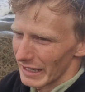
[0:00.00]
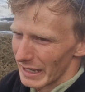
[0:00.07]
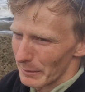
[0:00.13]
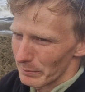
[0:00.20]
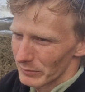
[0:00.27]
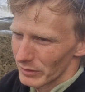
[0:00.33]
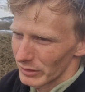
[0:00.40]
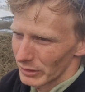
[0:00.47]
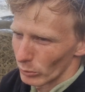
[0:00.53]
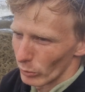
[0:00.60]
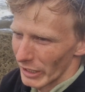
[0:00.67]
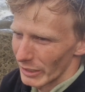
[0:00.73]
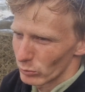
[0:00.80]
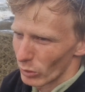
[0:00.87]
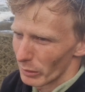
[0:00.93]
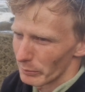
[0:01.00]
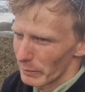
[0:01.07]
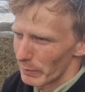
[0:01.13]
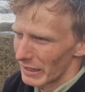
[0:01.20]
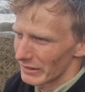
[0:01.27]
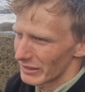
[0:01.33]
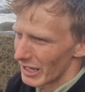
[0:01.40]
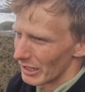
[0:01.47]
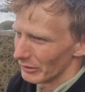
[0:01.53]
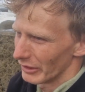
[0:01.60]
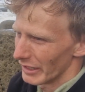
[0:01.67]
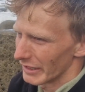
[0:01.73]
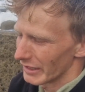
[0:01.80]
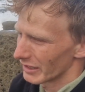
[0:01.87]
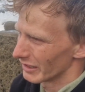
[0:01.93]
the weed won't be bad down
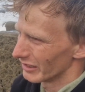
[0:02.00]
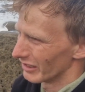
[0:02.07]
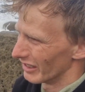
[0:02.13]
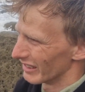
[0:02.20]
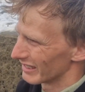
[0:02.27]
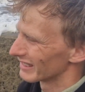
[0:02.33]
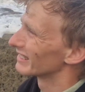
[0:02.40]
there, you know.